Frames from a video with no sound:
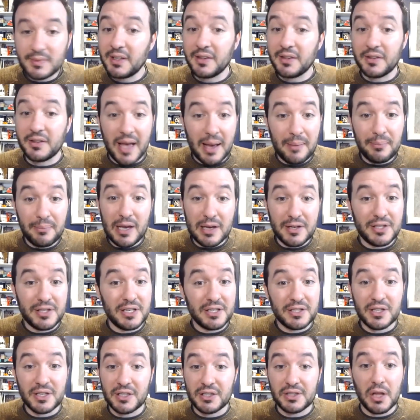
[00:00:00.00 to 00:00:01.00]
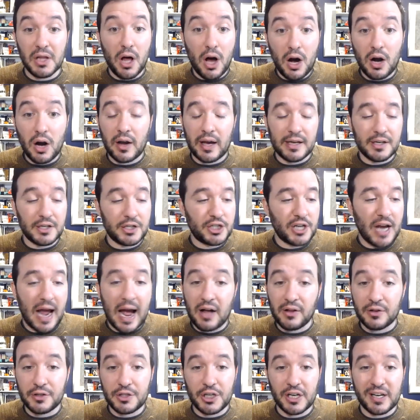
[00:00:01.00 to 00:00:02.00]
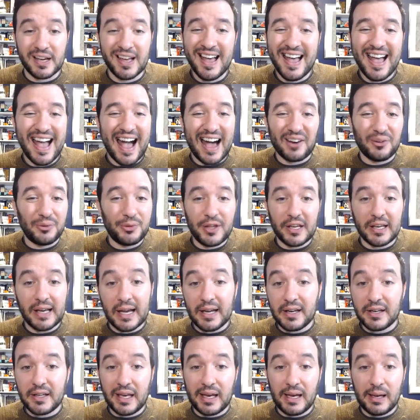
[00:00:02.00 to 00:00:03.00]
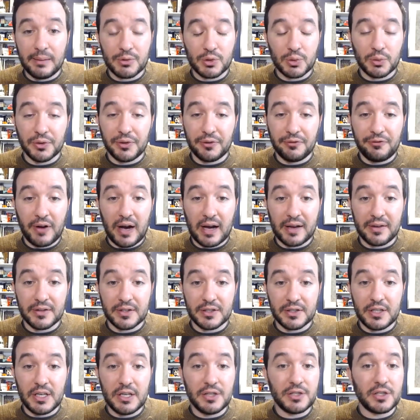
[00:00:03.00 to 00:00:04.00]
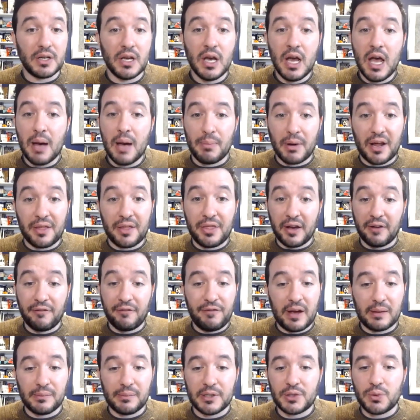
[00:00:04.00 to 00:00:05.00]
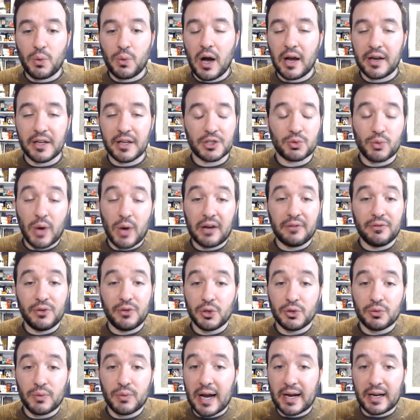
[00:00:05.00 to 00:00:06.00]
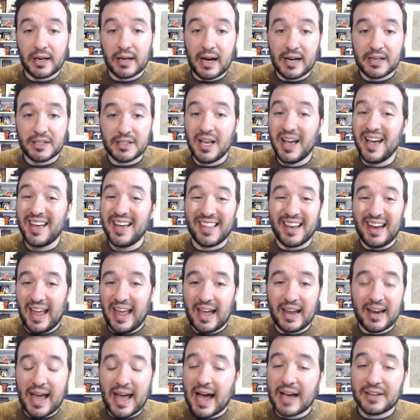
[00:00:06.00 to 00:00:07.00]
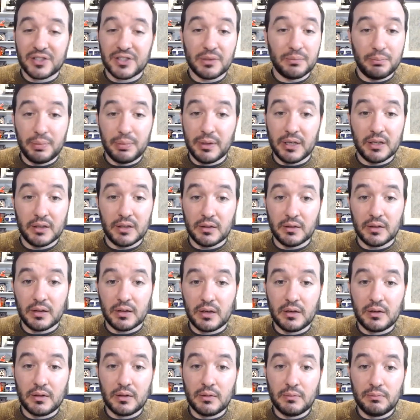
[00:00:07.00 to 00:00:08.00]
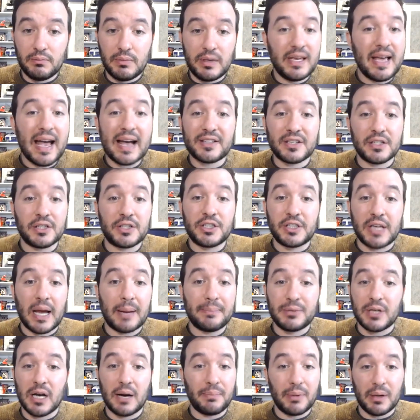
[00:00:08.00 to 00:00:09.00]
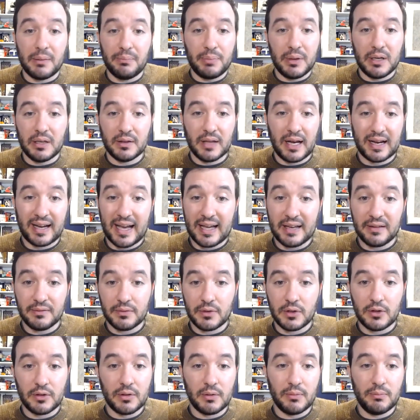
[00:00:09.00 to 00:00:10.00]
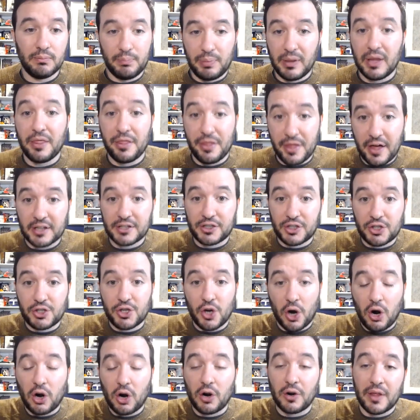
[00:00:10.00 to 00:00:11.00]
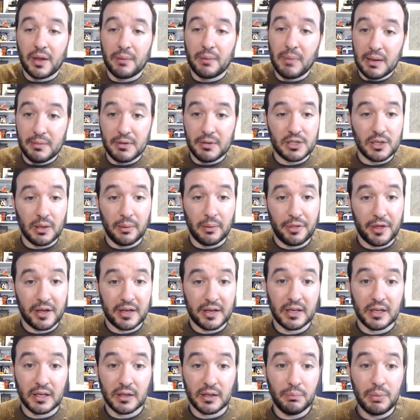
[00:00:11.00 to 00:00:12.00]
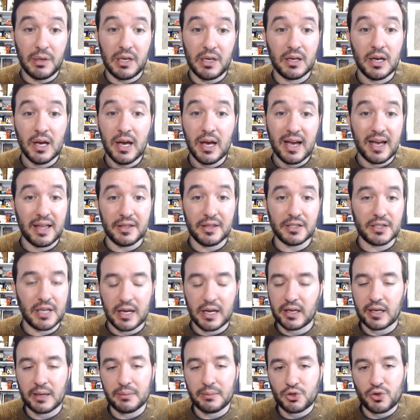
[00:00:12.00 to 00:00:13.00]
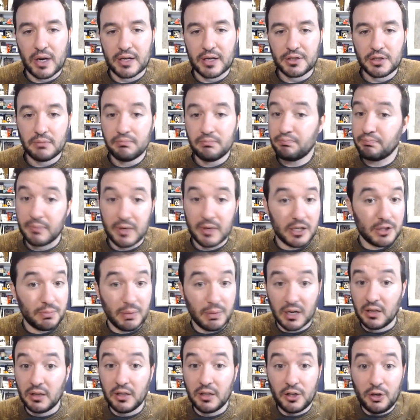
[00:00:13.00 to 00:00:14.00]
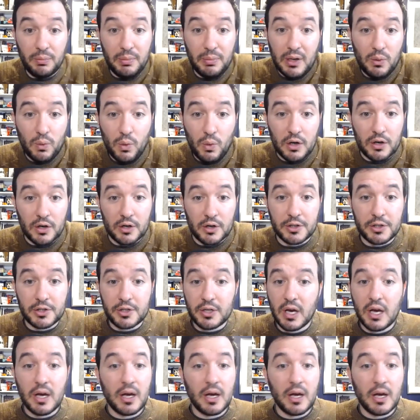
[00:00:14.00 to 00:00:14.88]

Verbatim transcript: the NBA season is long and challenging. I don't think eight games will define the season, but I think Family Twine, it's right of you to recognize that Ant hasn't been he hasn't stepped up and been like a been the star that maybe some think he can be in this eight game stretch. He's been a little bit worse,